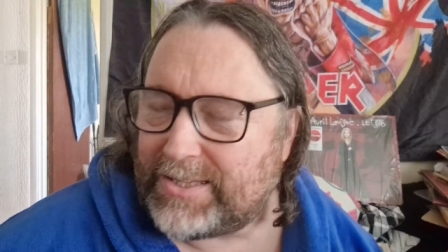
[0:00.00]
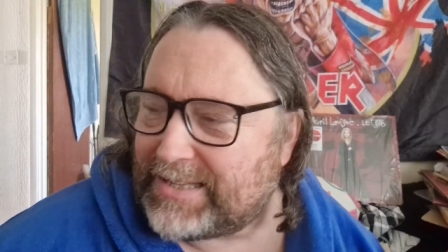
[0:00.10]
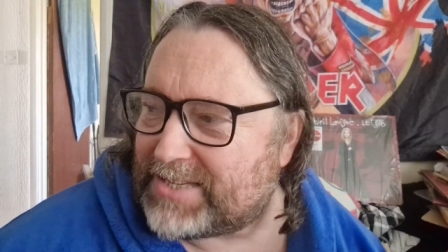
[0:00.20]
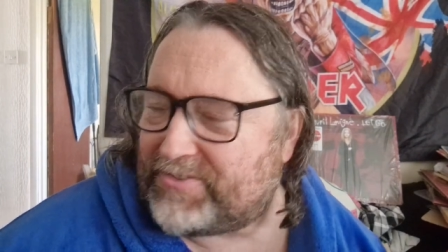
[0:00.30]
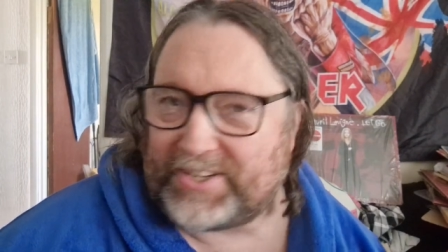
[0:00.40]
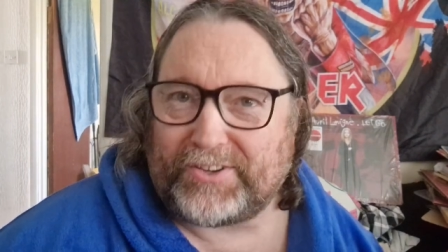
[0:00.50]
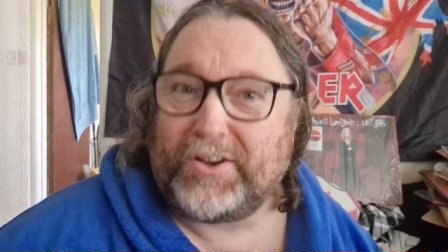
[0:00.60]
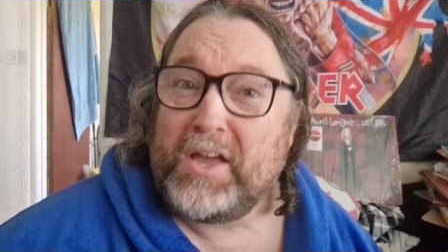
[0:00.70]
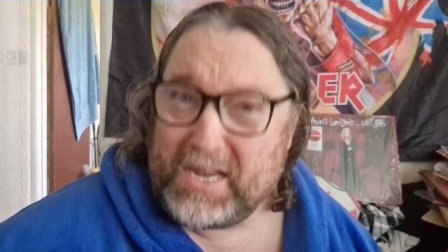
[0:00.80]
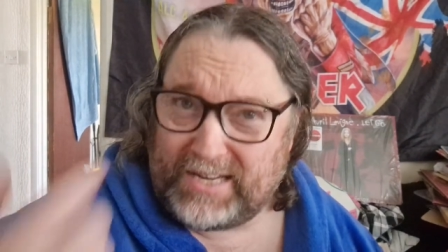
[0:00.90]
on the last
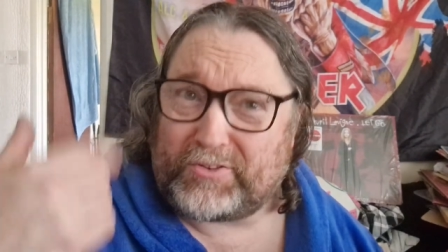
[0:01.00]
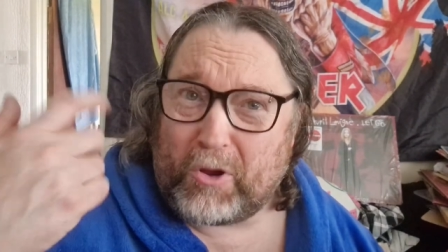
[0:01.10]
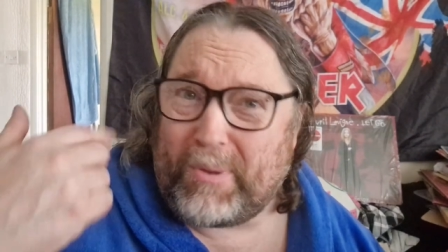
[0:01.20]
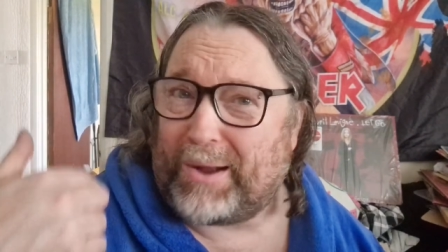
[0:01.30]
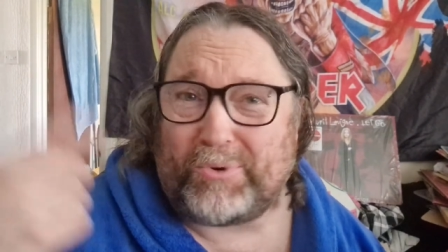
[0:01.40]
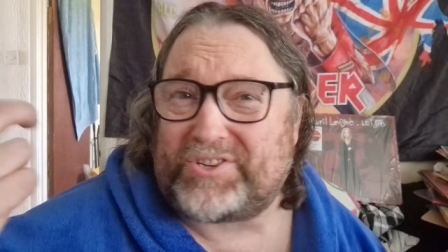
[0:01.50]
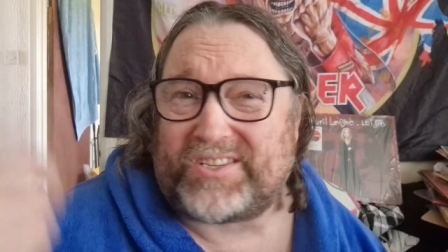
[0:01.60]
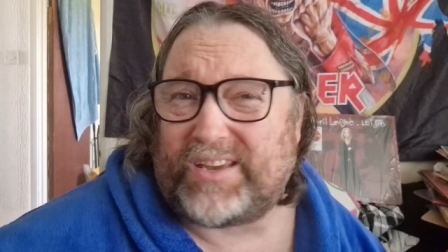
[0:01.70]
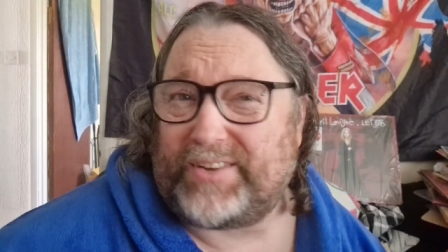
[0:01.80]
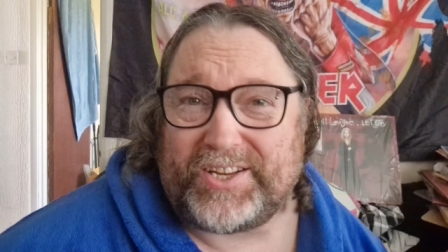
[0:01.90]
video, I have to go back and
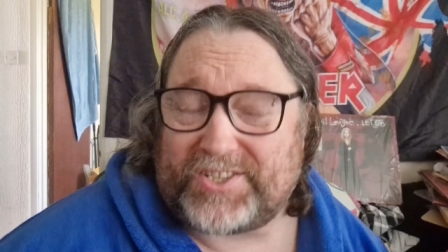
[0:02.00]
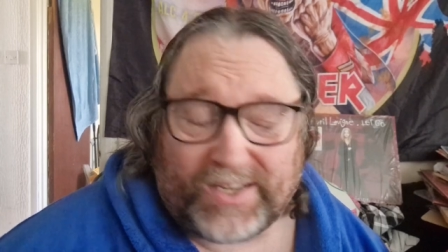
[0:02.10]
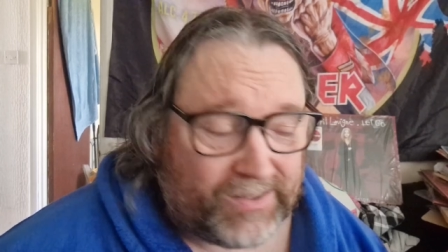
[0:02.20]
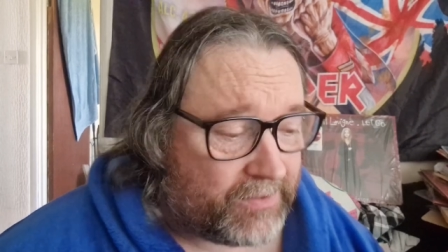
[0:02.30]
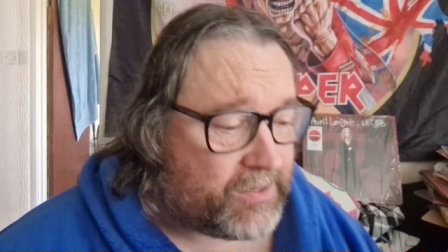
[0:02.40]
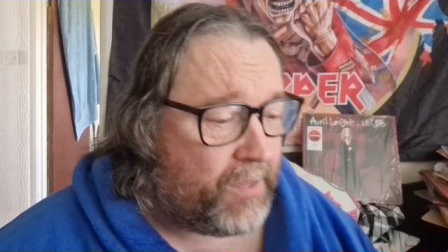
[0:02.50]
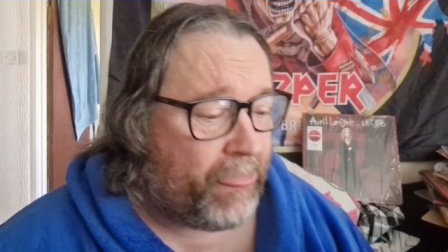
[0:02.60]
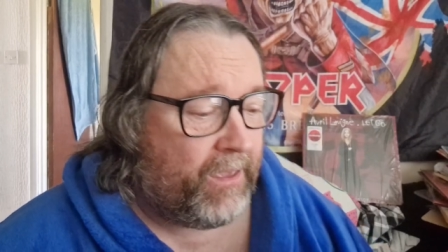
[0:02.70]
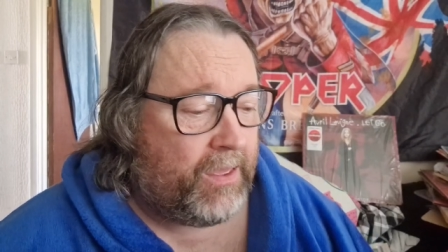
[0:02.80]
watch the 7-inch singles.